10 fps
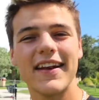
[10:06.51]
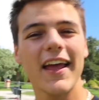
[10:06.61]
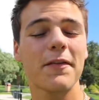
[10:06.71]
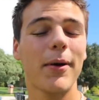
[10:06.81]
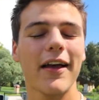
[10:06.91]

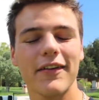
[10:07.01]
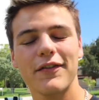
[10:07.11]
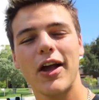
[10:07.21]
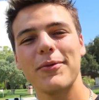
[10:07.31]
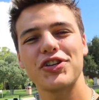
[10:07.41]
Today's
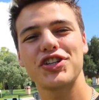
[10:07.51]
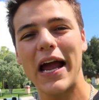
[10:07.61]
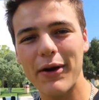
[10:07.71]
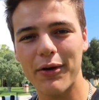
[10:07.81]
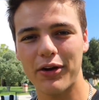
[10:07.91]
positive comment
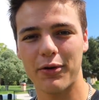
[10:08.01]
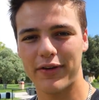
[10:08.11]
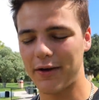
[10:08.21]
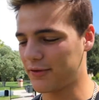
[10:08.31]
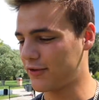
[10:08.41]
shout out
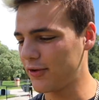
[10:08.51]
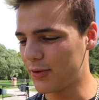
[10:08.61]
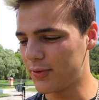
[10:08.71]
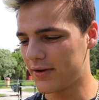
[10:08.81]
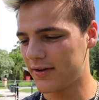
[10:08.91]
goes out to